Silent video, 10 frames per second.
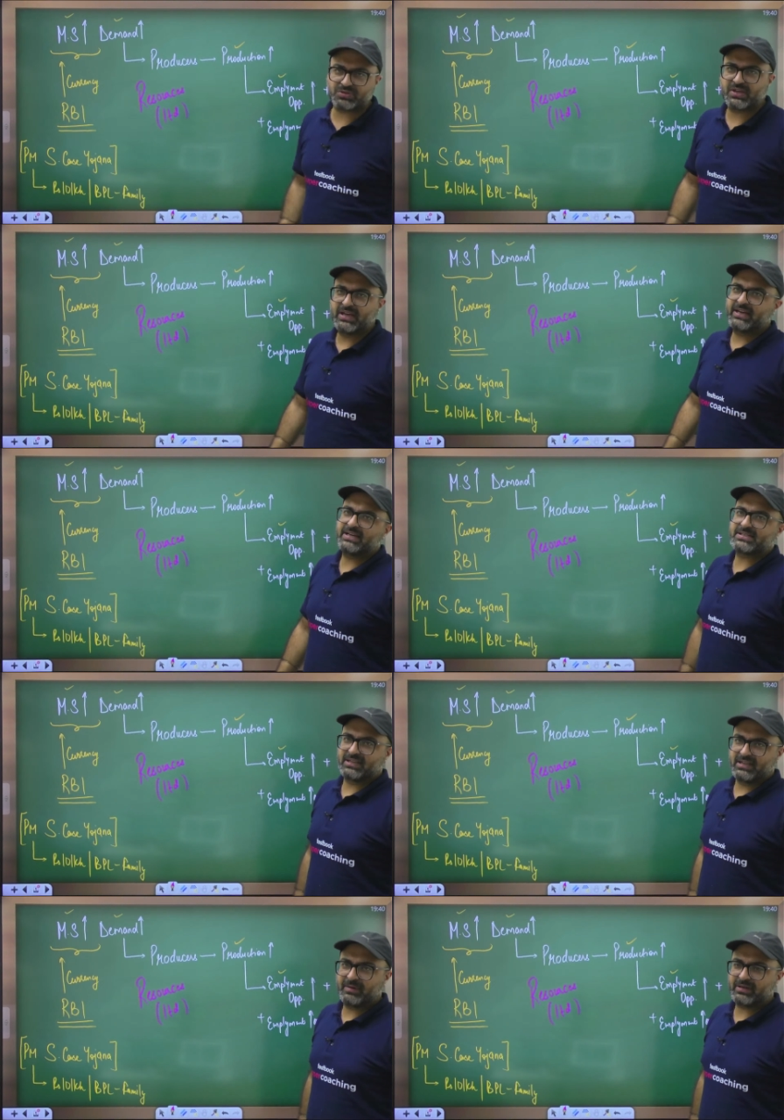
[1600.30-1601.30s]
is
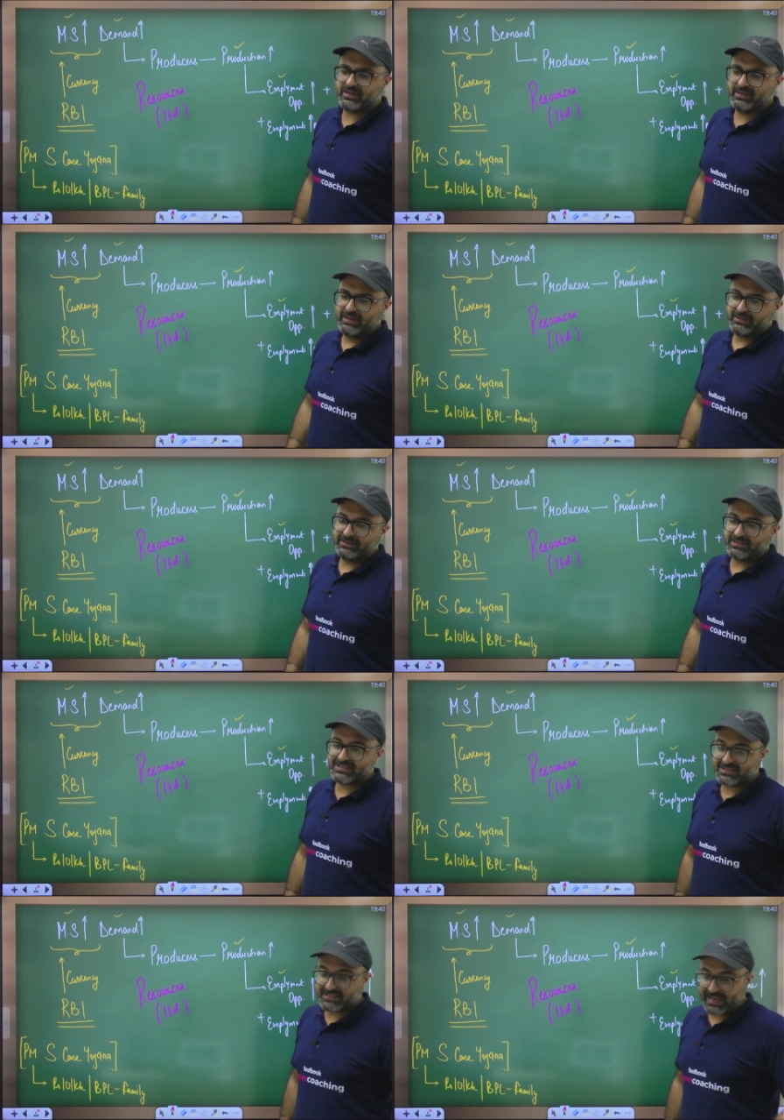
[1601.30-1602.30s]
limited. This
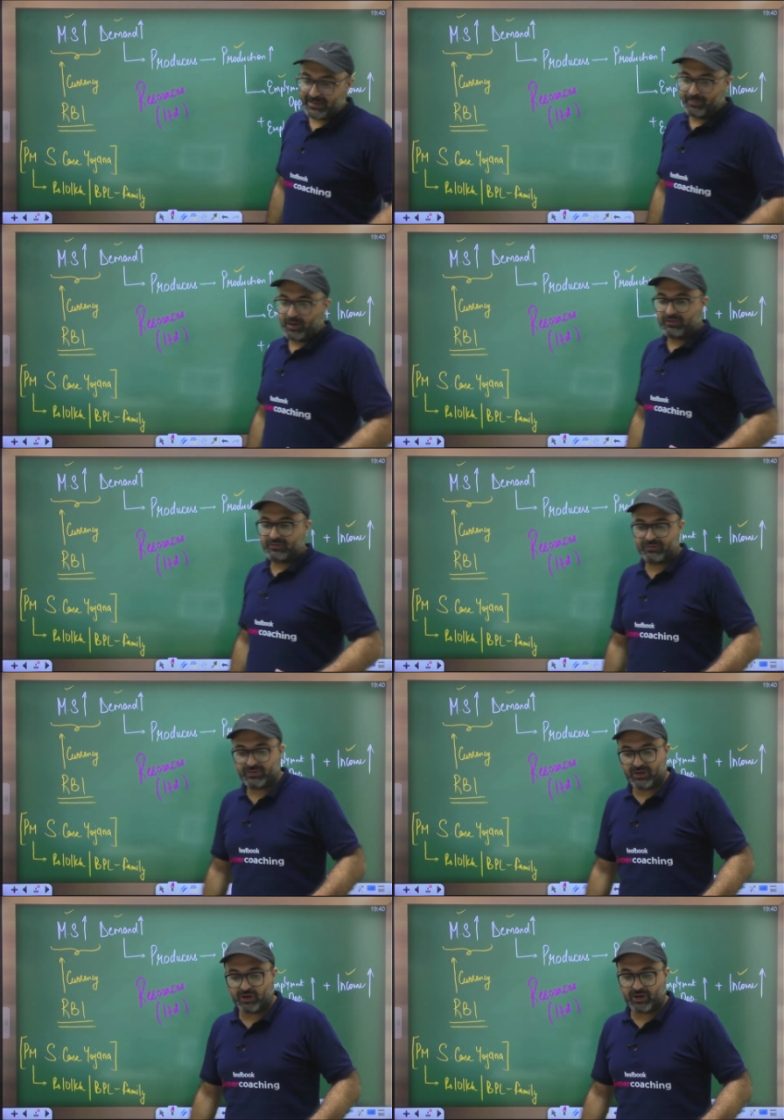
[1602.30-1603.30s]
type of, or I
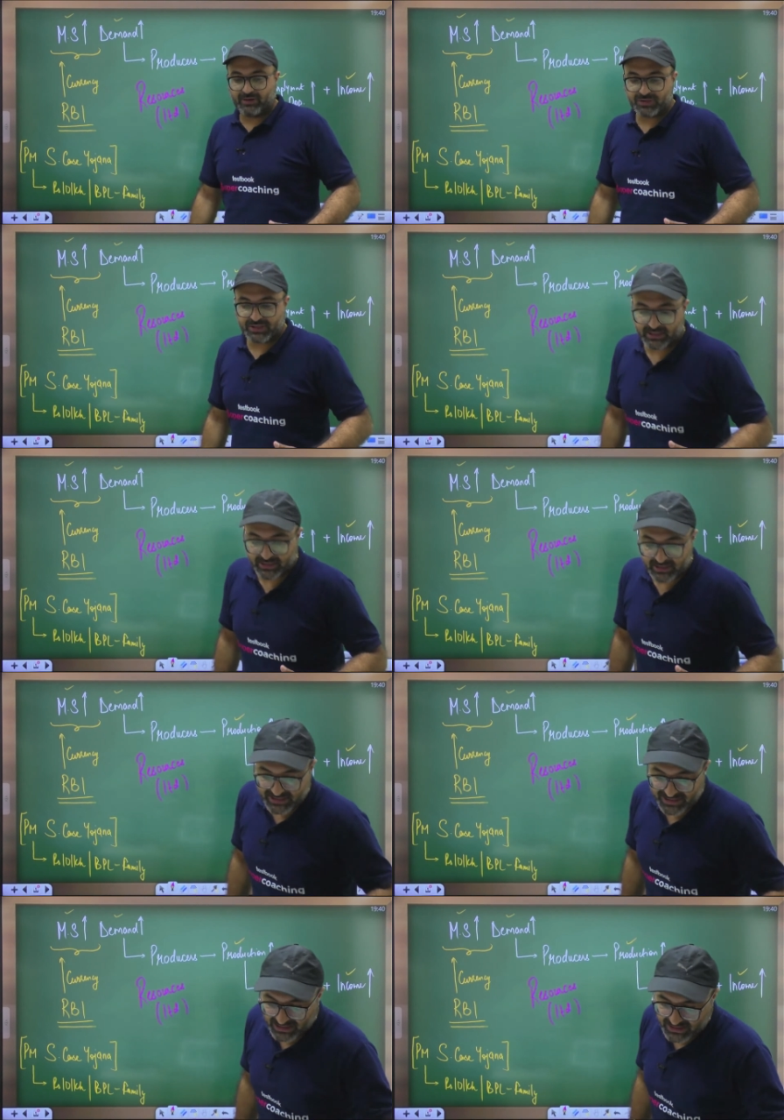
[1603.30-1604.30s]
would say the skills